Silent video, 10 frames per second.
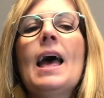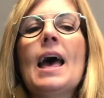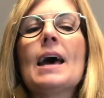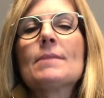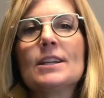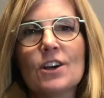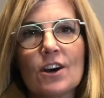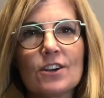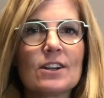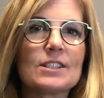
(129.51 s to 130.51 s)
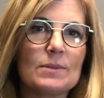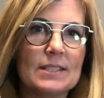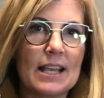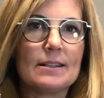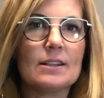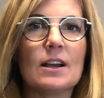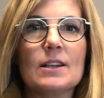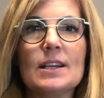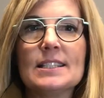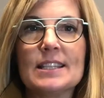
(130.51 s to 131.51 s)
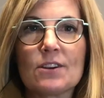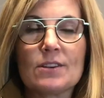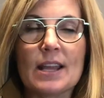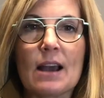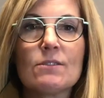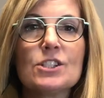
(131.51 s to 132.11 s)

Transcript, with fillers: And my daughter, as we said, is there now,